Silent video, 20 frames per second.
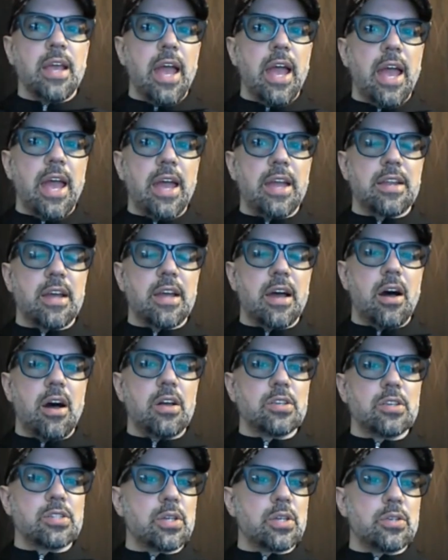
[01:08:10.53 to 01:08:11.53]
And
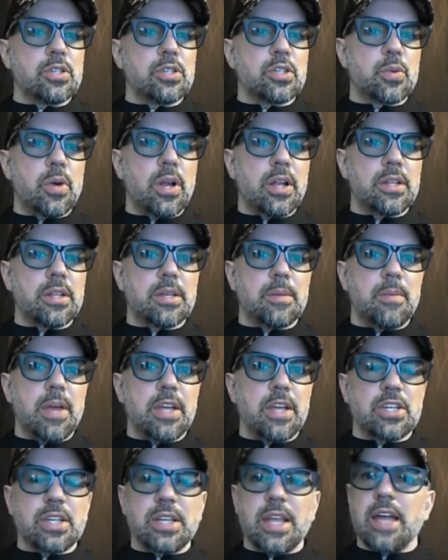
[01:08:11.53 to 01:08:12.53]
also just wanted to
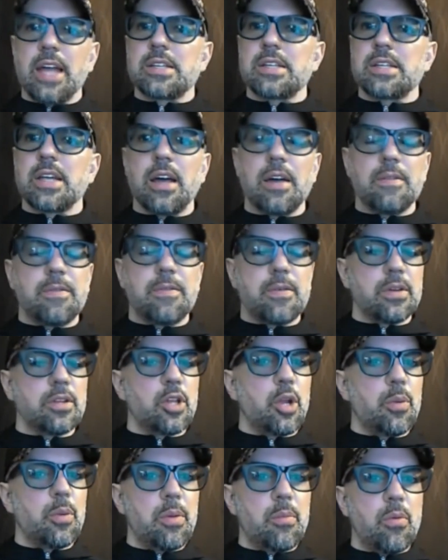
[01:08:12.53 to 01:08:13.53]
mention that for a
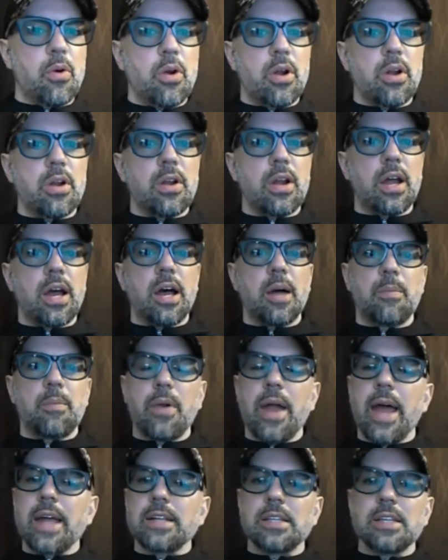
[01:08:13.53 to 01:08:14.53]
little bit more
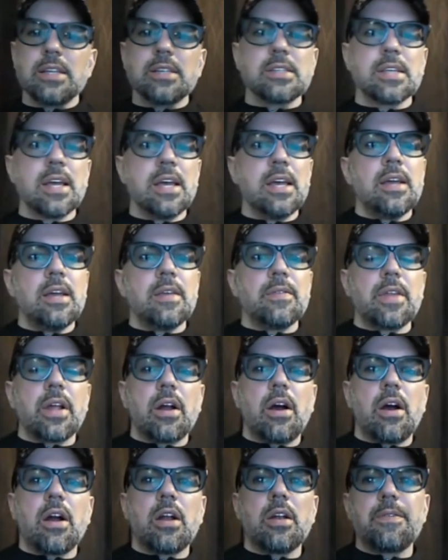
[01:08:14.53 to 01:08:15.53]
practice,
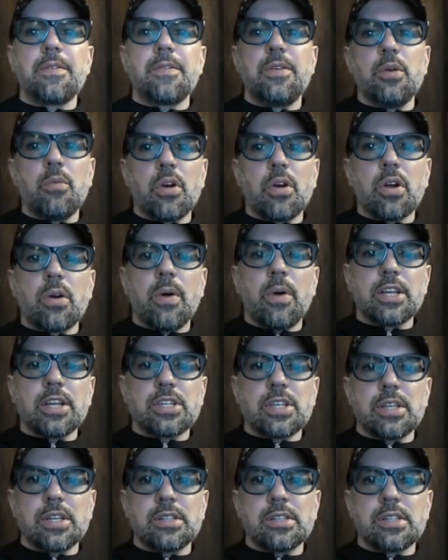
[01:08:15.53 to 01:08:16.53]
there are a few more
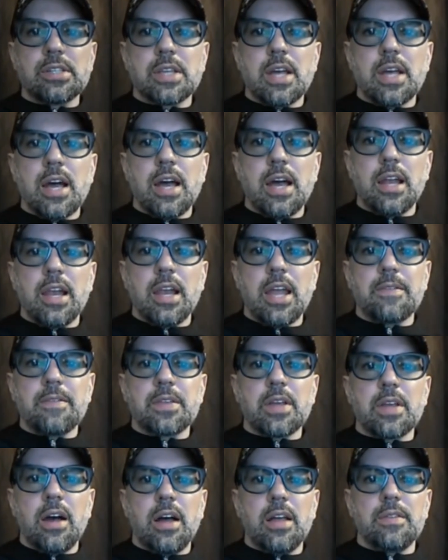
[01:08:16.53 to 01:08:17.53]
questions
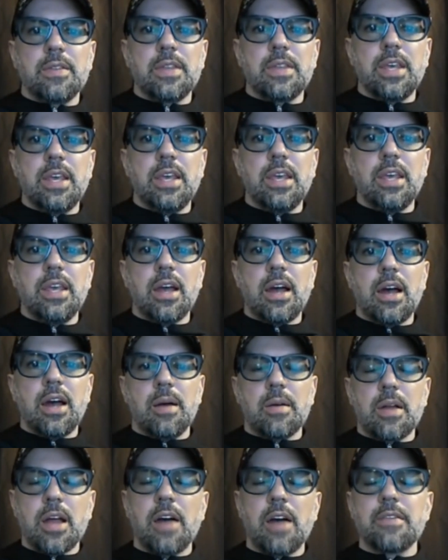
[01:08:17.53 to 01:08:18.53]
left on the
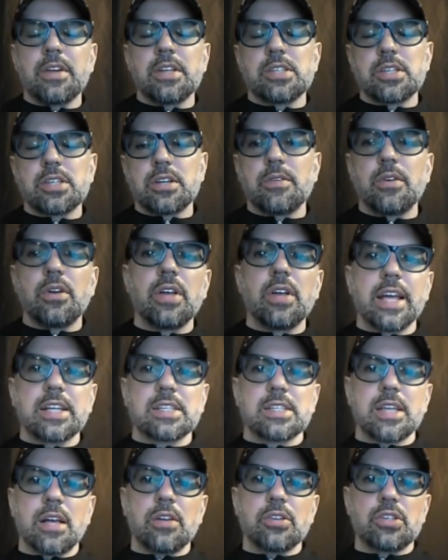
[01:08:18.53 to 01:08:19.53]
confidence interval
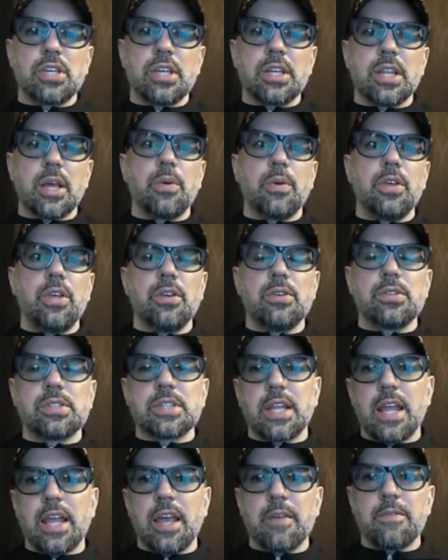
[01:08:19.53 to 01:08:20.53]
Excel sheet that we used
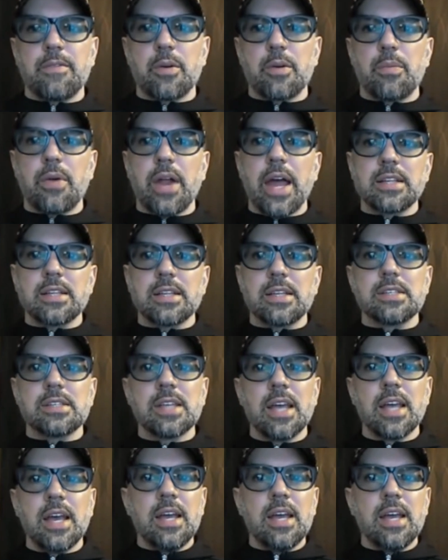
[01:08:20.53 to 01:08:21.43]
today for practice.